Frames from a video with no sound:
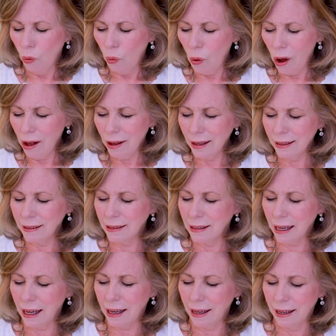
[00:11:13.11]
Wands
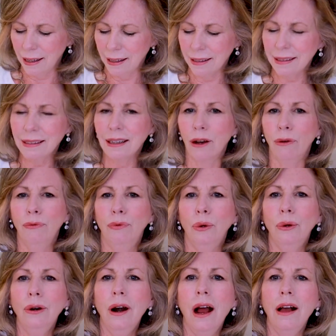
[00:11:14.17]
is.
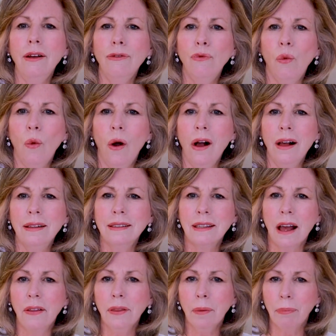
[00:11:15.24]
Four of Wands
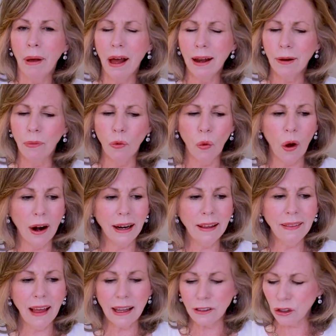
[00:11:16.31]
on the bottom,
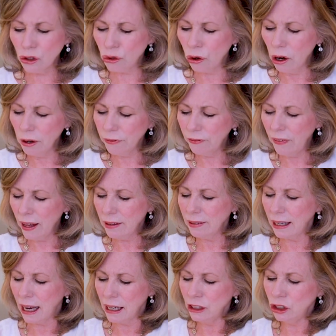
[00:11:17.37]
wanting that strong
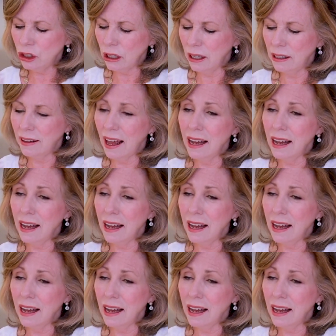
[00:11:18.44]
foundation.